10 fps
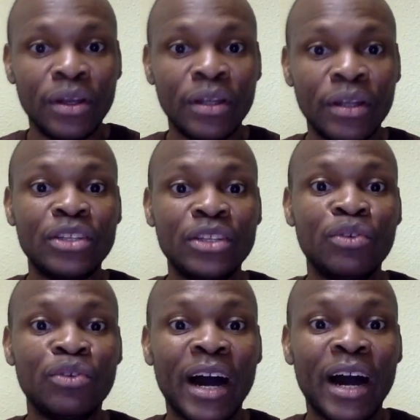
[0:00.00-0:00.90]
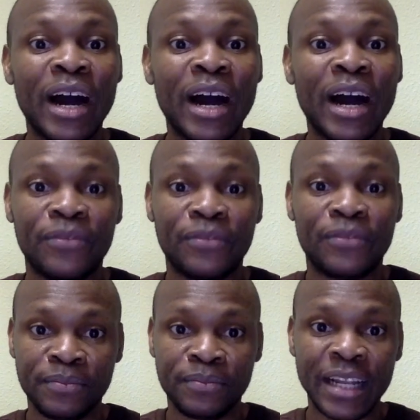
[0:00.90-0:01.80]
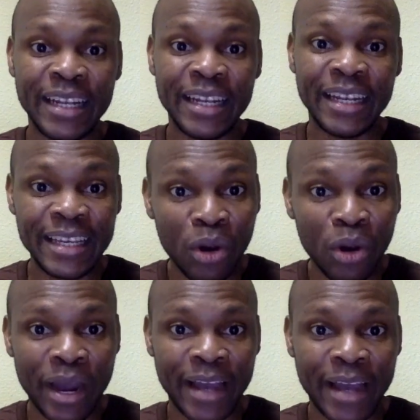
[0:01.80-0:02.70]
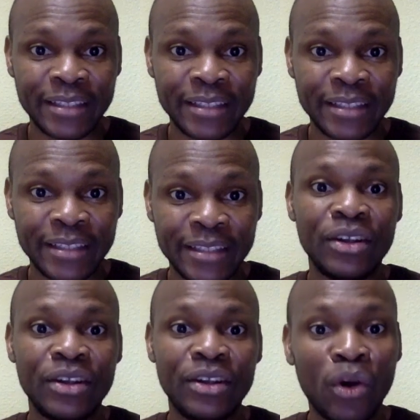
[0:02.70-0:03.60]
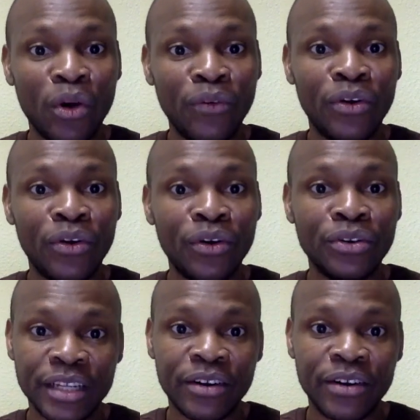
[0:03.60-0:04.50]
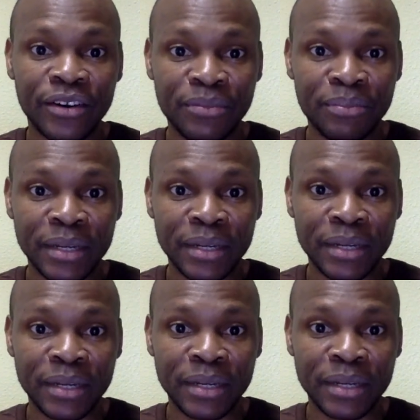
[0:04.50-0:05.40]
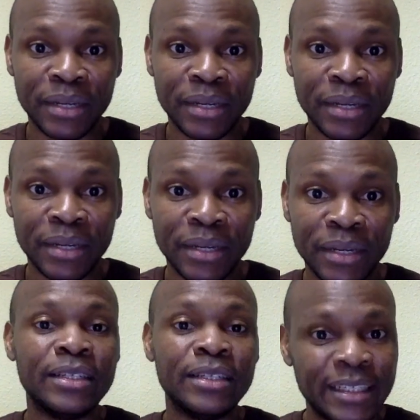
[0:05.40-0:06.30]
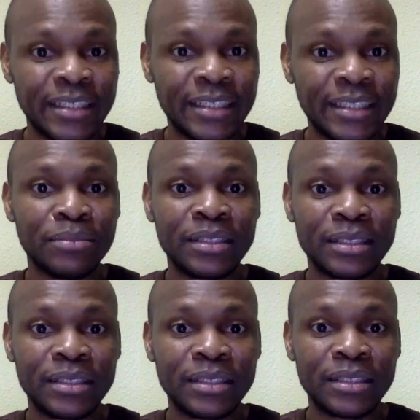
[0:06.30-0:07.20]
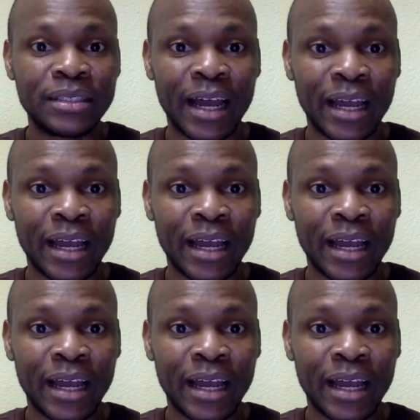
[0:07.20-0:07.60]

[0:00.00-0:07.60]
that you have legal rights and you are covered under the government, the systems that are